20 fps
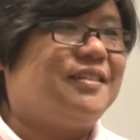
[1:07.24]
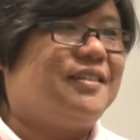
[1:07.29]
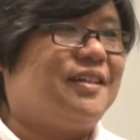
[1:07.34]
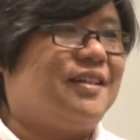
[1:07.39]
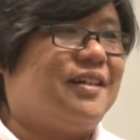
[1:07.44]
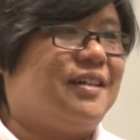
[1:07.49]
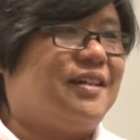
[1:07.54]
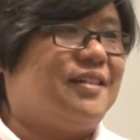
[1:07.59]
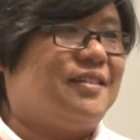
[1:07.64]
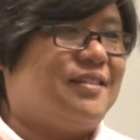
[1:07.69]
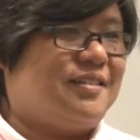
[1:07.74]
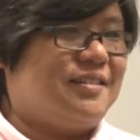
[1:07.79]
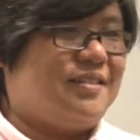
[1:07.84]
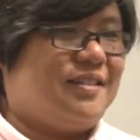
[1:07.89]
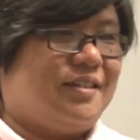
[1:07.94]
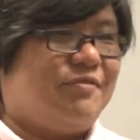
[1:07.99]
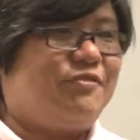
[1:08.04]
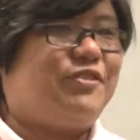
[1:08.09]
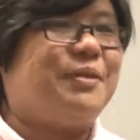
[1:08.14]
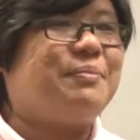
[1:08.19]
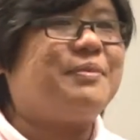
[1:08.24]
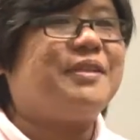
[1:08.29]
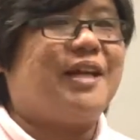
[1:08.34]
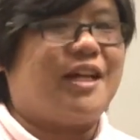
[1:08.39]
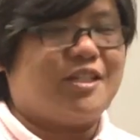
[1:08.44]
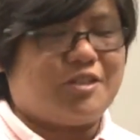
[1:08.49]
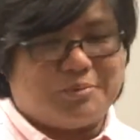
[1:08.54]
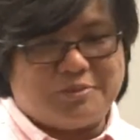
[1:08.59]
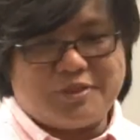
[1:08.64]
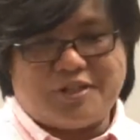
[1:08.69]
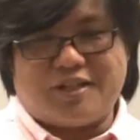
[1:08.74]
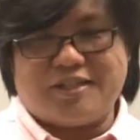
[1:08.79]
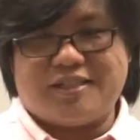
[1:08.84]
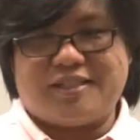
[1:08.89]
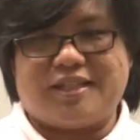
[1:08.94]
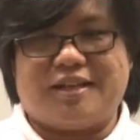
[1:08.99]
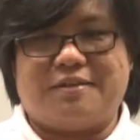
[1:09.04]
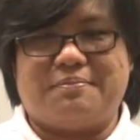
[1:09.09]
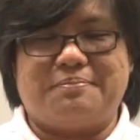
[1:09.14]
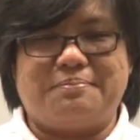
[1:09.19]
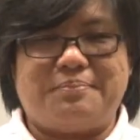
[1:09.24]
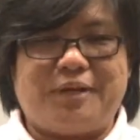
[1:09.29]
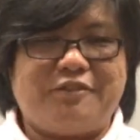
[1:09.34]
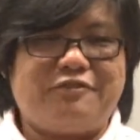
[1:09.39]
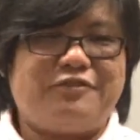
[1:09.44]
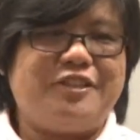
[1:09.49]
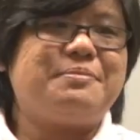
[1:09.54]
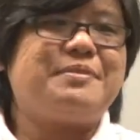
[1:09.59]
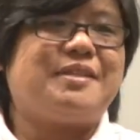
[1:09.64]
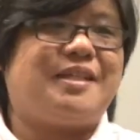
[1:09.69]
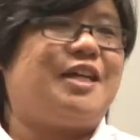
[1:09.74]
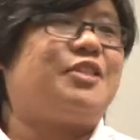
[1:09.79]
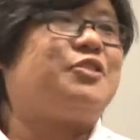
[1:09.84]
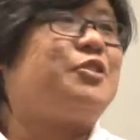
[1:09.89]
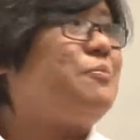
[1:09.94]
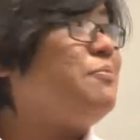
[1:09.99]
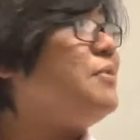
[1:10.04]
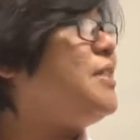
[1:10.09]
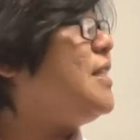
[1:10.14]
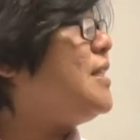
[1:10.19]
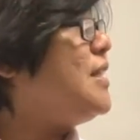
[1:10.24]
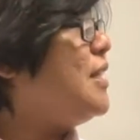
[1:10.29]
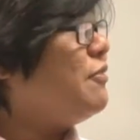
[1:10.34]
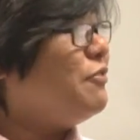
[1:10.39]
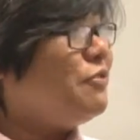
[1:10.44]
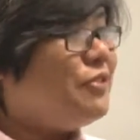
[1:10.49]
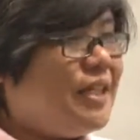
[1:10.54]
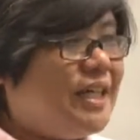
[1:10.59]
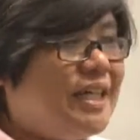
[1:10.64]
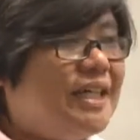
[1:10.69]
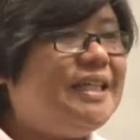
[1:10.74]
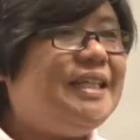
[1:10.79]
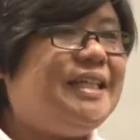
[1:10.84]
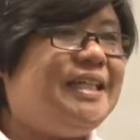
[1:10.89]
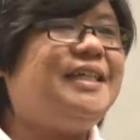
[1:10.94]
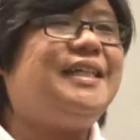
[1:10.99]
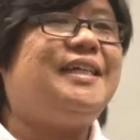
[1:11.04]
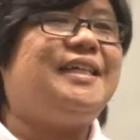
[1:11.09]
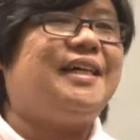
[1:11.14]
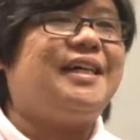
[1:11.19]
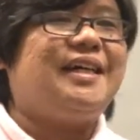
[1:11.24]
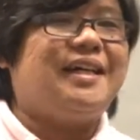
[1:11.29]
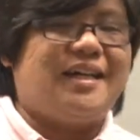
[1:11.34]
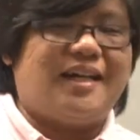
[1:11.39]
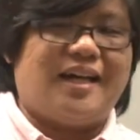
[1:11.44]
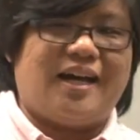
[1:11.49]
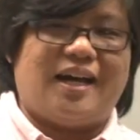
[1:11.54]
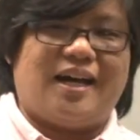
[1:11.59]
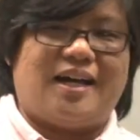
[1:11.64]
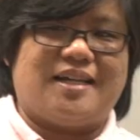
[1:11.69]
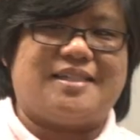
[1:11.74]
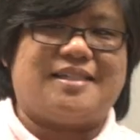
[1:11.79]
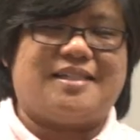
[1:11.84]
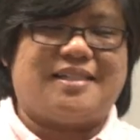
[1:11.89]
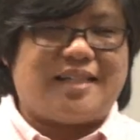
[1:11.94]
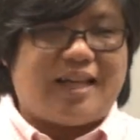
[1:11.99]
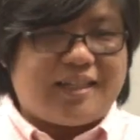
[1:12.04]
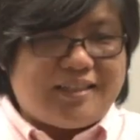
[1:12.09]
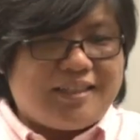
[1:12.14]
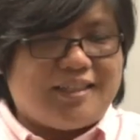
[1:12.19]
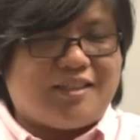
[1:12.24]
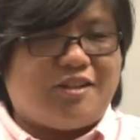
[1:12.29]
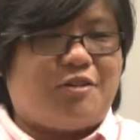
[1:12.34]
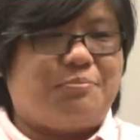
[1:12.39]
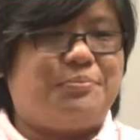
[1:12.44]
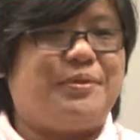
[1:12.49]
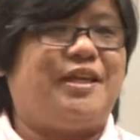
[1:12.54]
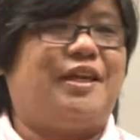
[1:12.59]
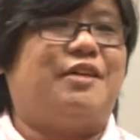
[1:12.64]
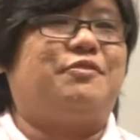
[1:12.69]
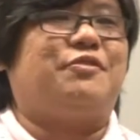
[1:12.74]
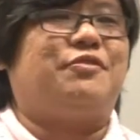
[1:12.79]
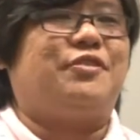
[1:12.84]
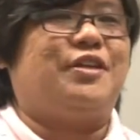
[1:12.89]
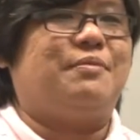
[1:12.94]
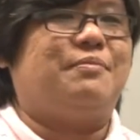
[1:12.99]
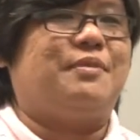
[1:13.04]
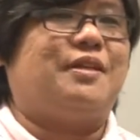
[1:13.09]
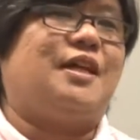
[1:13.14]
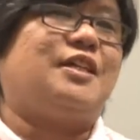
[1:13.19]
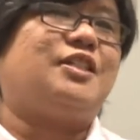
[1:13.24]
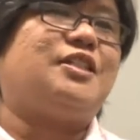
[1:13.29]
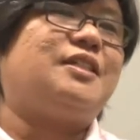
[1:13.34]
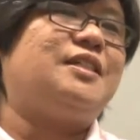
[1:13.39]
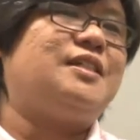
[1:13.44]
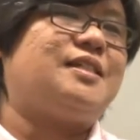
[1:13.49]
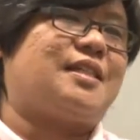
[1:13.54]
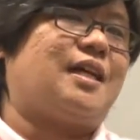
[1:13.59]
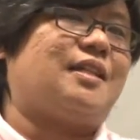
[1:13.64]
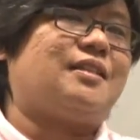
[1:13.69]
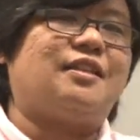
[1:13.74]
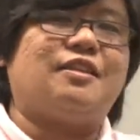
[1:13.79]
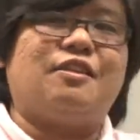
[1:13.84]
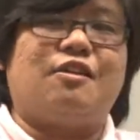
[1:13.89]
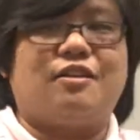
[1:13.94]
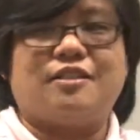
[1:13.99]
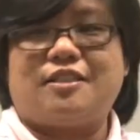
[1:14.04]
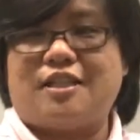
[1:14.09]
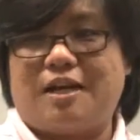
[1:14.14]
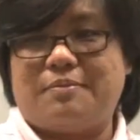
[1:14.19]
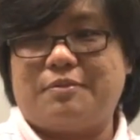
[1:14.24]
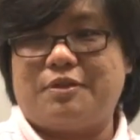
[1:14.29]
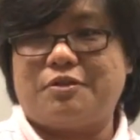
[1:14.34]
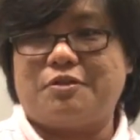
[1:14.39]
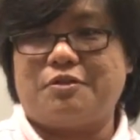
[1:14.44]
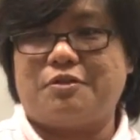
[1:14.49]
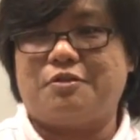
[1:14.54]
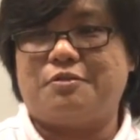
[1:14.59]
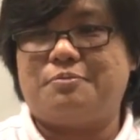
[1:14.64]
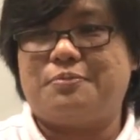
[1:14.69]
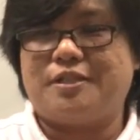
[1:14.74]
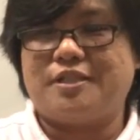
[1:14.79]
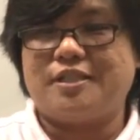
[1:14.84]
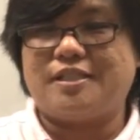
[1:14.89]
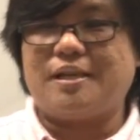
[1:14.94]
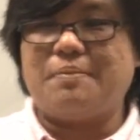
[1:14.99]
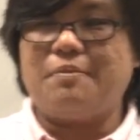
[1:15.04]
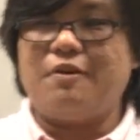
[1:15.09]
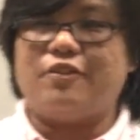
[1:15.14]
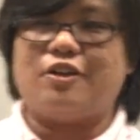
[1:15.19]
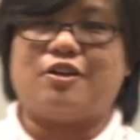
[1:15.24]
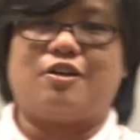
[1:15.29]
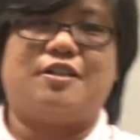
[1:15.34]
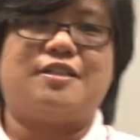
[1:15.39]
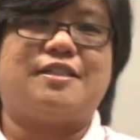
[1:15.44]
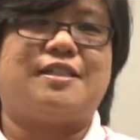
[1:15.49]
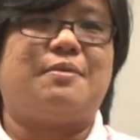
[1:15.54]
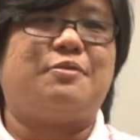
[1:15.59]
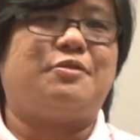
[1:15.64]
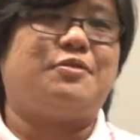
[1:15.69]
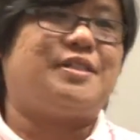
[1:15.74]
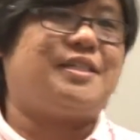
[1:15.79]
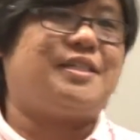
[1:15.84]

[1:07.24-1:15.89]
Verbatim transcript: the, the flipped classroom concept. But flipped classroom didn't really uh, started or began with him. It actually started long time ago because some of the concept you